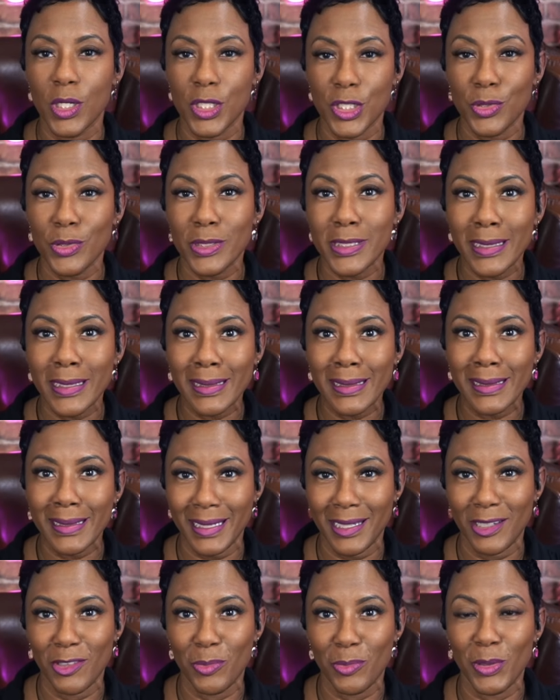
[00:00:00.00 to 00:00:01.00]
to
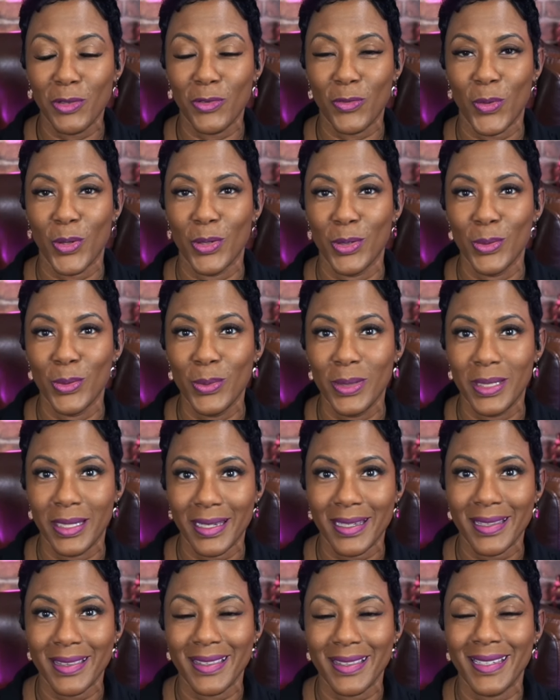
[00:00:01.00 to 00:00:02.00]
leave before you
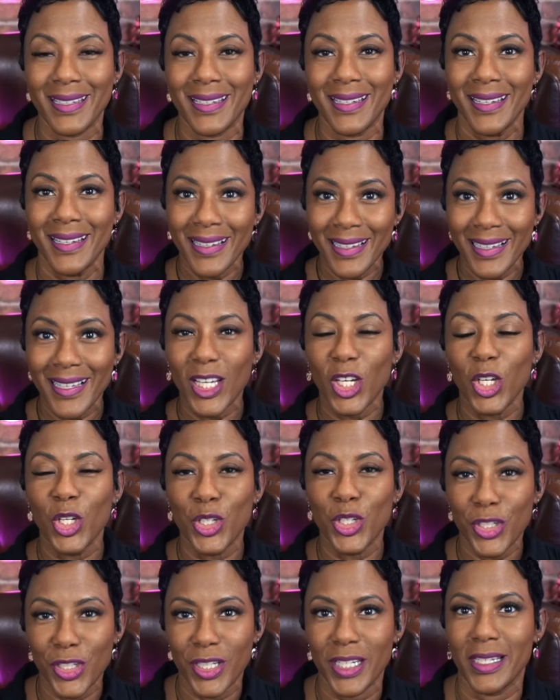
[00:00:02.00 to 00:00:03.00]
get the
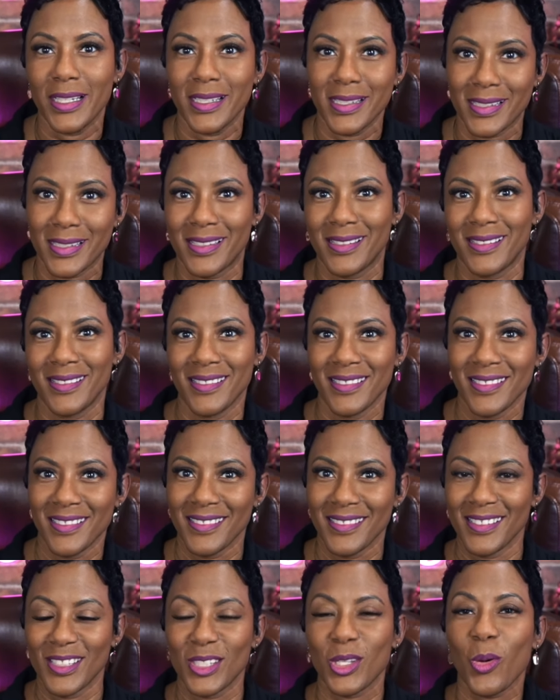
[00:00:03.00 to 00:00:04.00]
goodies.
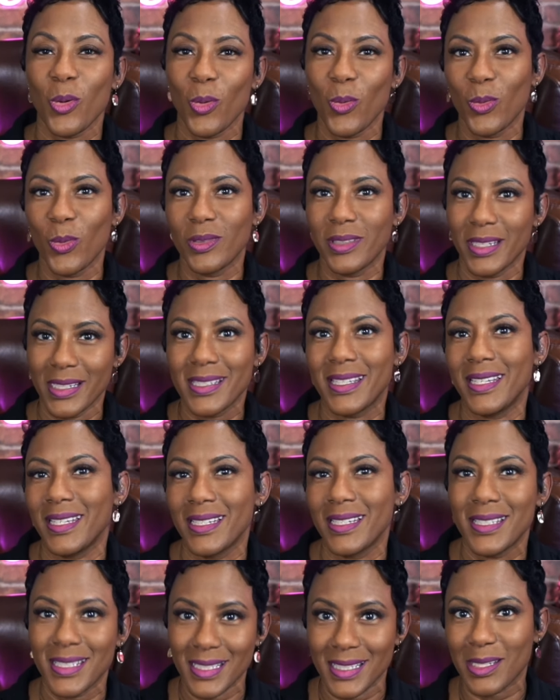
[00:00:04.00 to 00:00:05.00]
So let's get
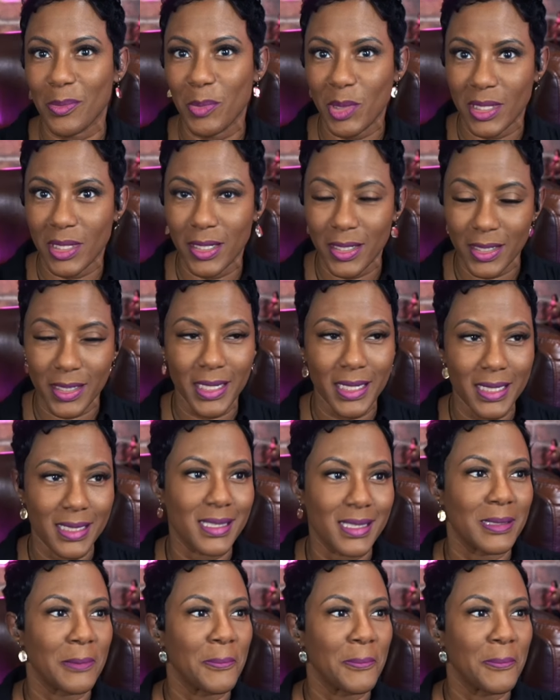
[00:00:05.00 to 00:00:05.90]
into some of the goodies.